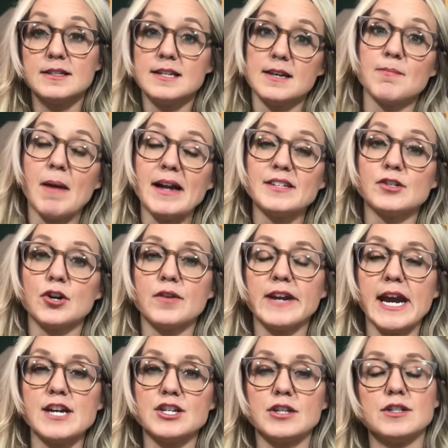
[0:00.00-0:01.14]
did my
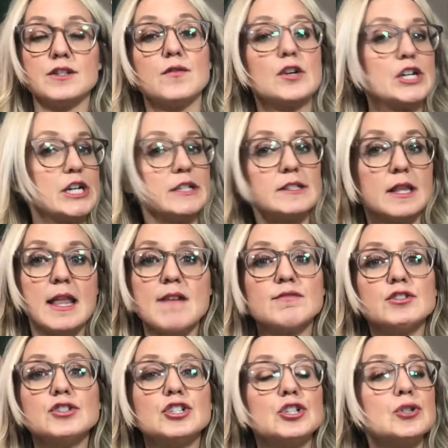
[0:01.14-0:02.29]
certifications for just
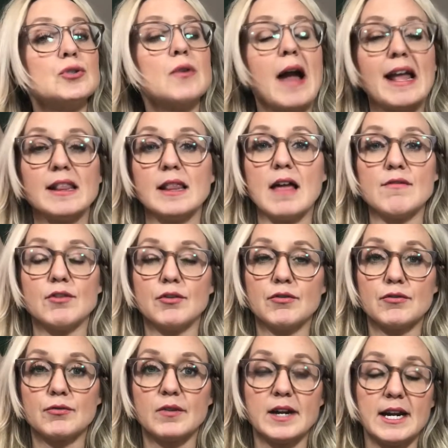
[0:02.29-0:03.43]
level 2 and level
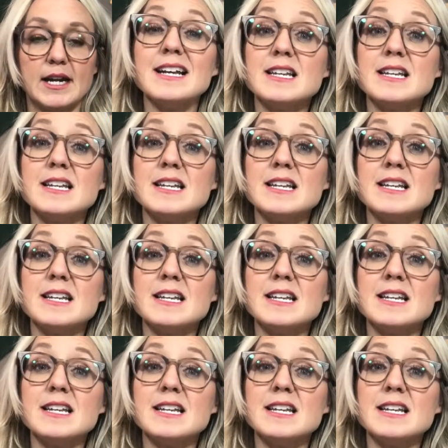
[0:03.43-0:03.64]
3.